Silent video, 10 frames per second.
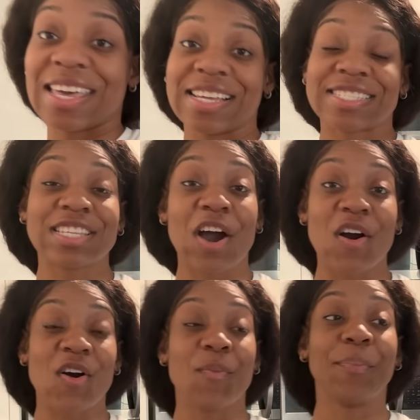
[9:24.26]

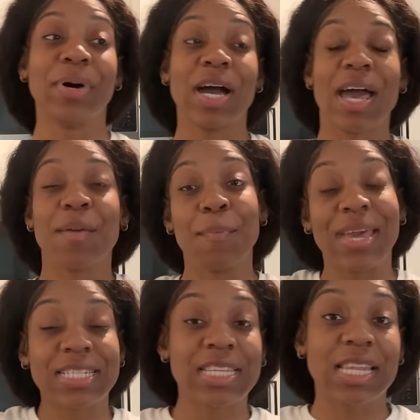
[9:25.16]
So, but
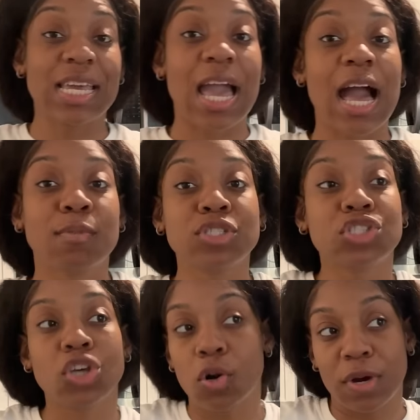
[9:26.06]
mentally, I'm
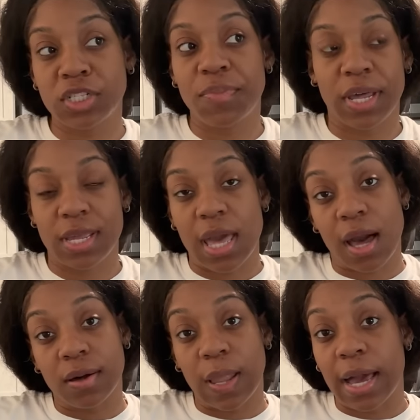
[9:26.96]
so much better,
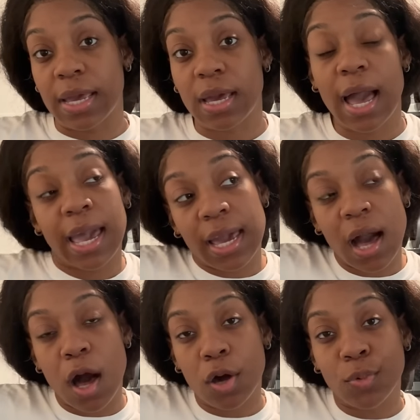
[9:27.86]
y'all. Like, I ain't
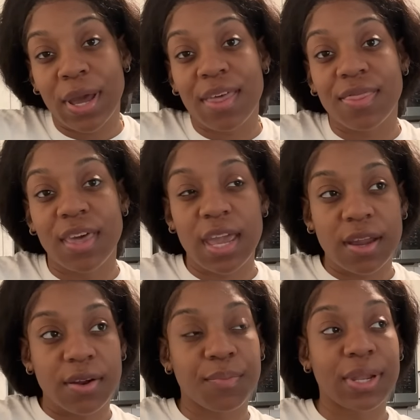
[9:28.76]
all the way
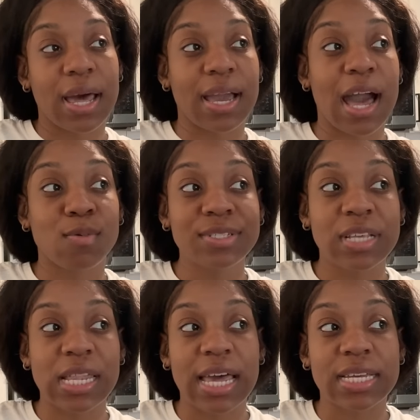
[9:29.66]
there, but like, I would
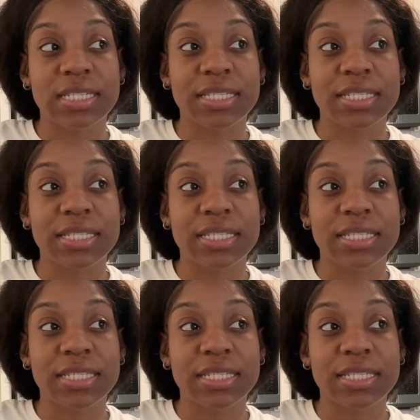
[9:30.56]
say like